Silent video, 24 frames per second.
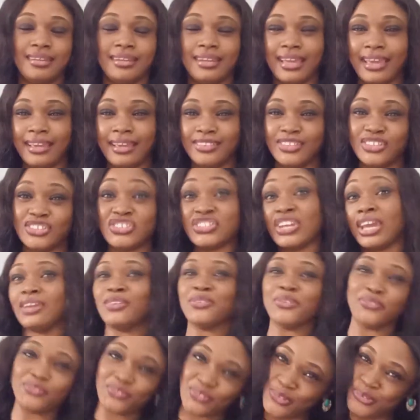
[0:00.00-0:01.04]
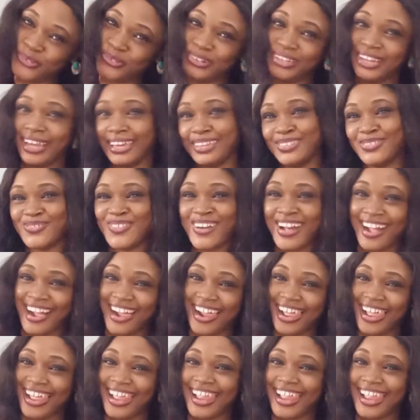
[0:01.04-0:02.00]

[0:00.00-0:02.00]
like the child of God that you are.